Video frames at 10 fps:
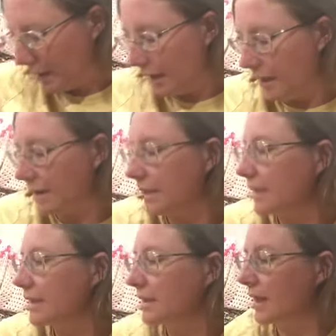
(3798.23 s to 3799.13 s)
And this
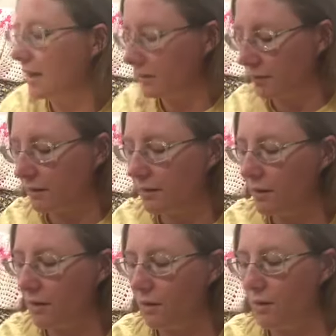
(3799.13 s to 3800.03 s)
is done
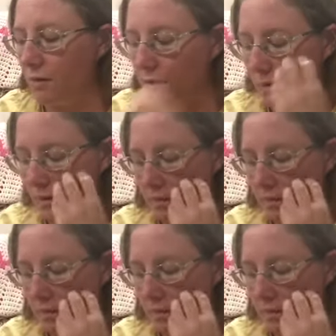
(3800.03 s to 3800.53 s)
on